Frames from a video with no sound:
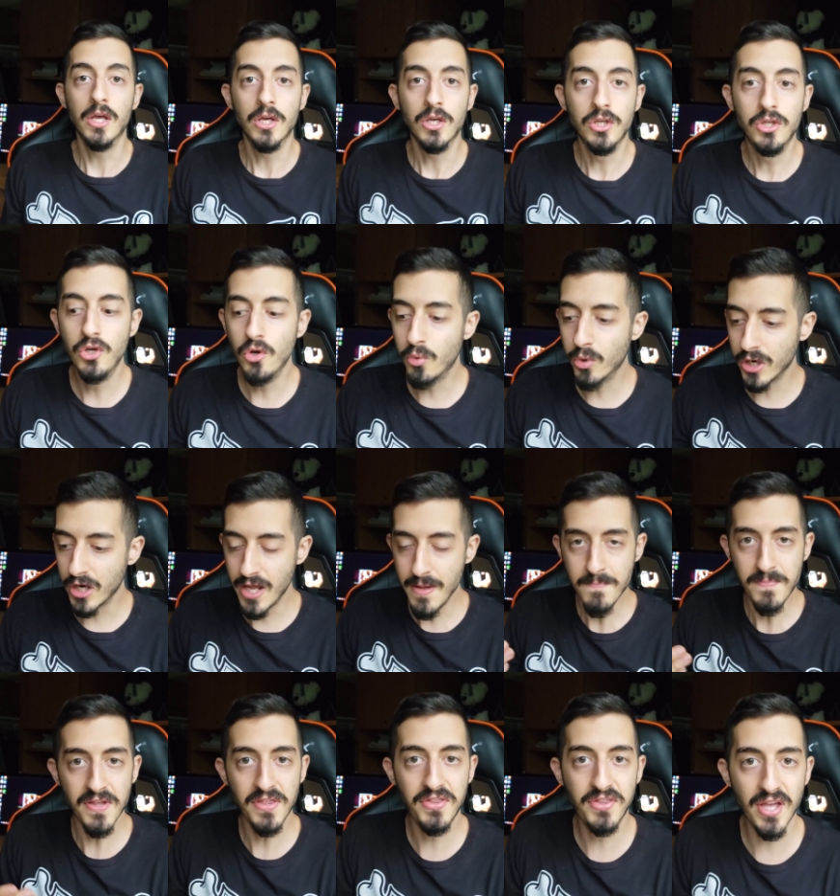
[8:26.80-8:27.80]
you were
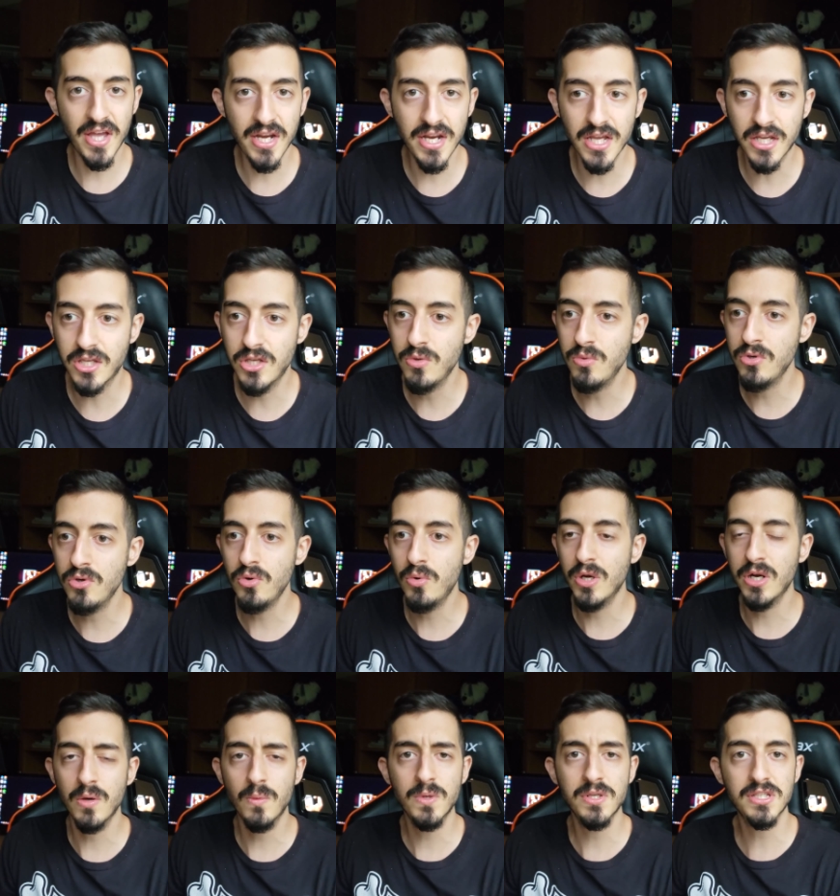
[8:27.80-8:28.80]
empathetic. You knew
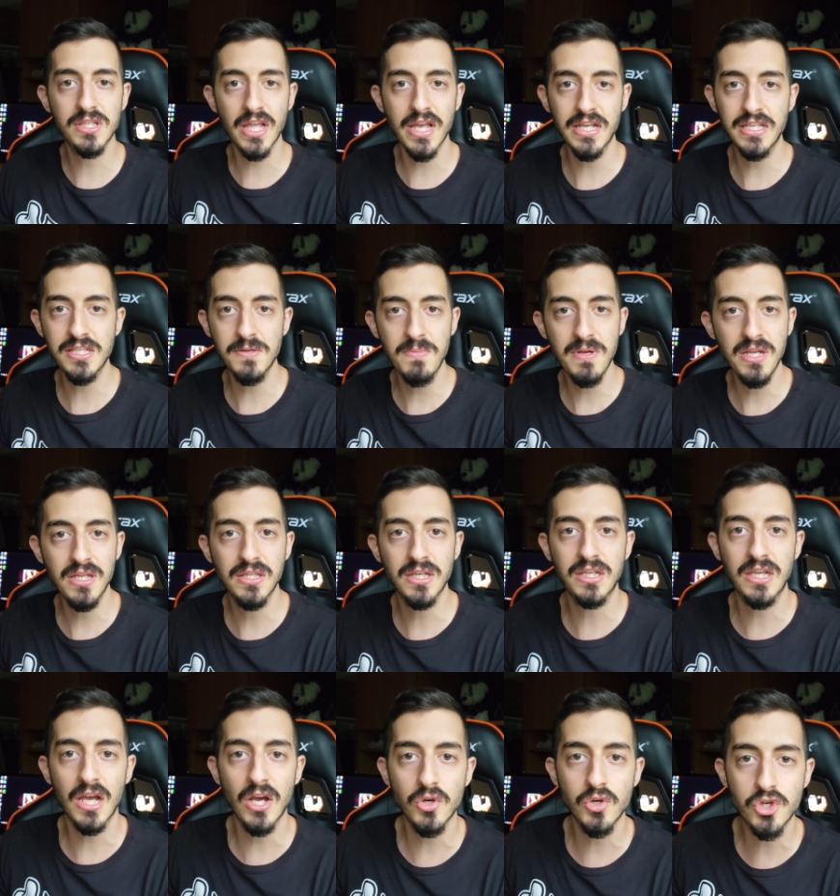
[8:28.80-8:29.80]
what it was like to be in the
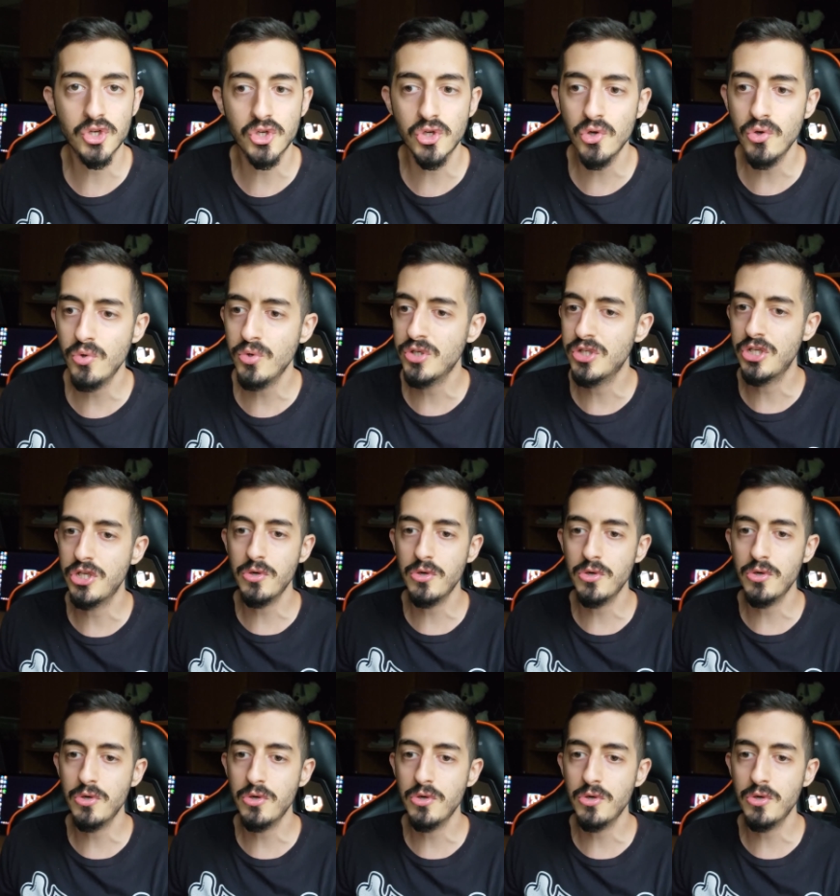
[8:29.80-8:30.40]
cow's shoes.